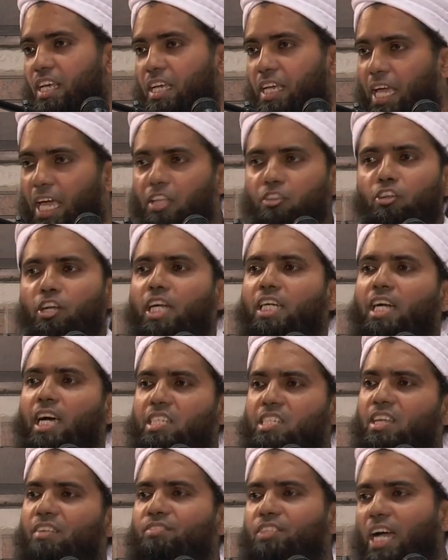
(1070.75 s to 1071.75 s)
8
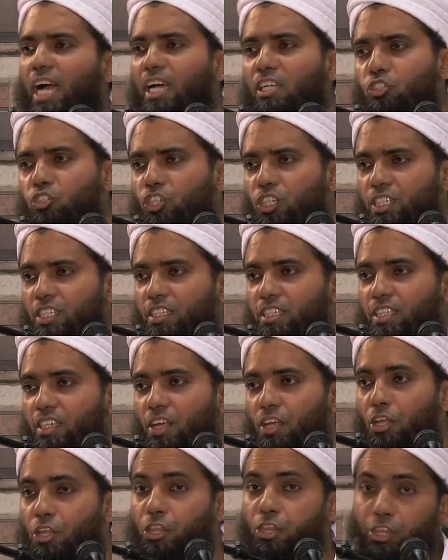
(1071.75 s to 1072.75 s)
rakats of tahajjud,
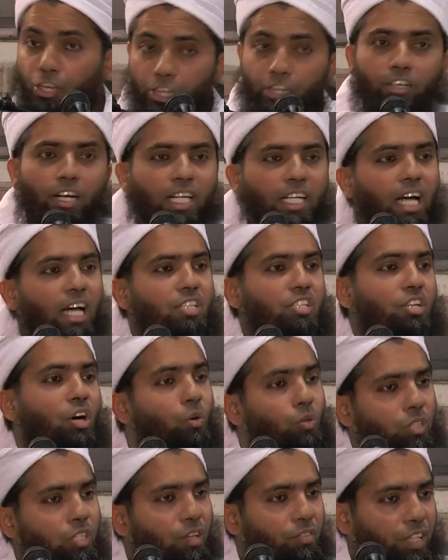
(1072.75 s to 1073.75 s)
3 rakats
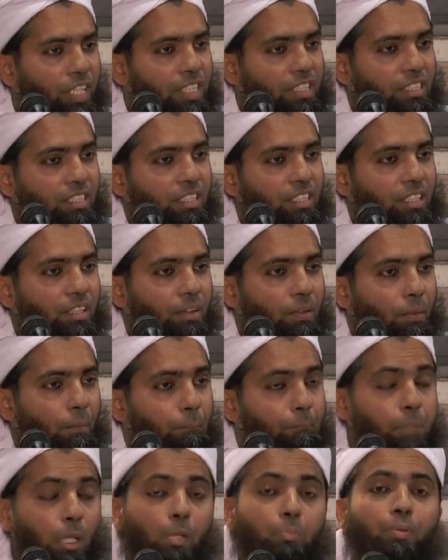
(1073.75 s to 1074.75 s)
out of it.
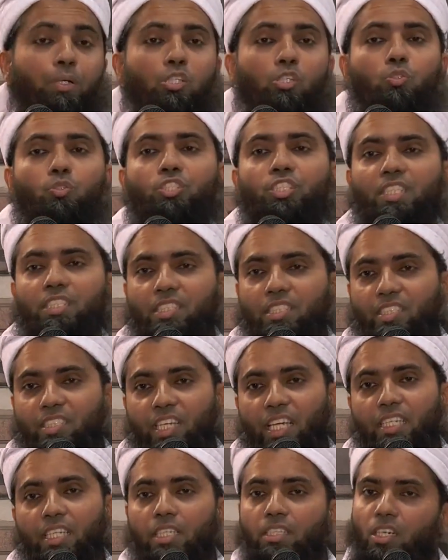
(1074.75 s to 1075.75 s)
People use it to
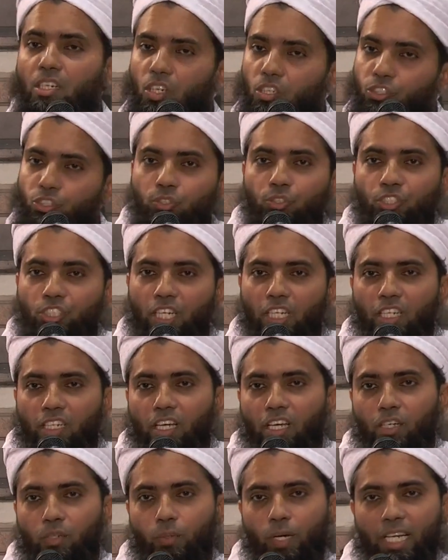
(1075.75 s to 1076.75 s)
say that the Rasul
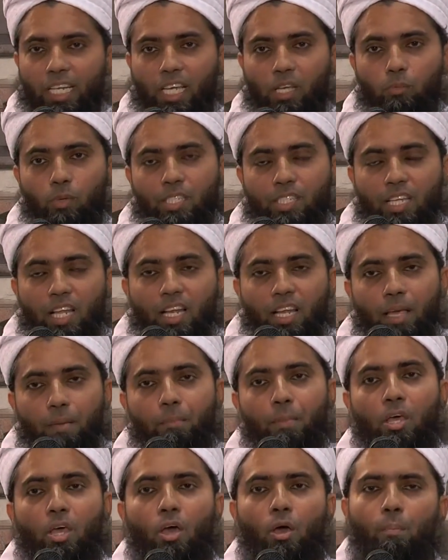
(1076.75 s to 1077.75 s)
sallallahu alayhi wa sallam
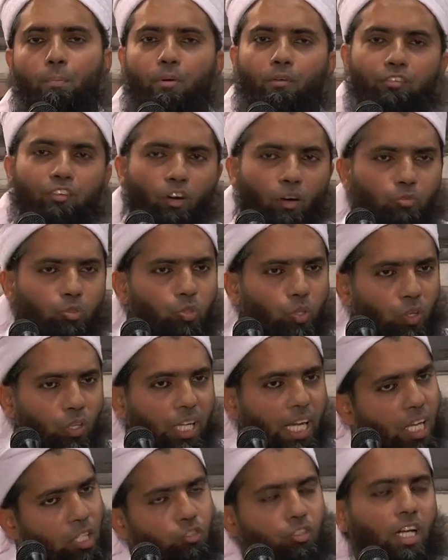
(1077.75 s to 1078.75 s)
performed
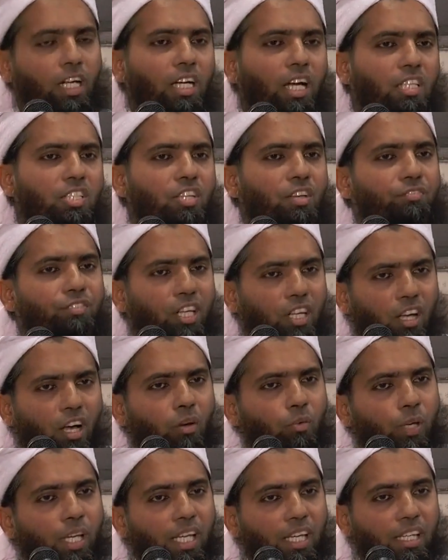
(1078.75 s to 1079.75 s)
8 rakats of
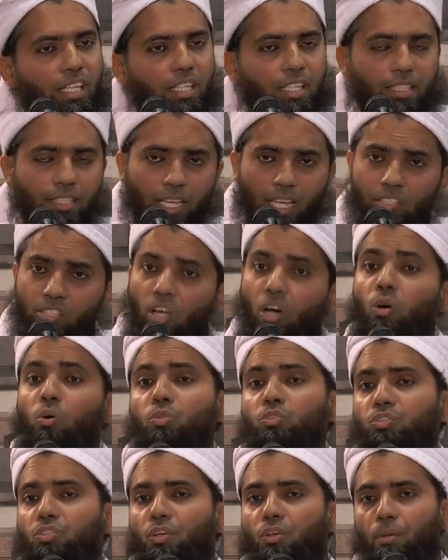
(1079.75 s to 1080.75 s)
tarawih. That's
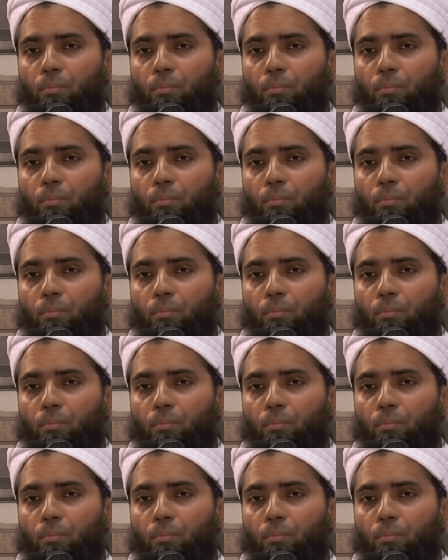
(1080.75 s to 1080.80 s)
out.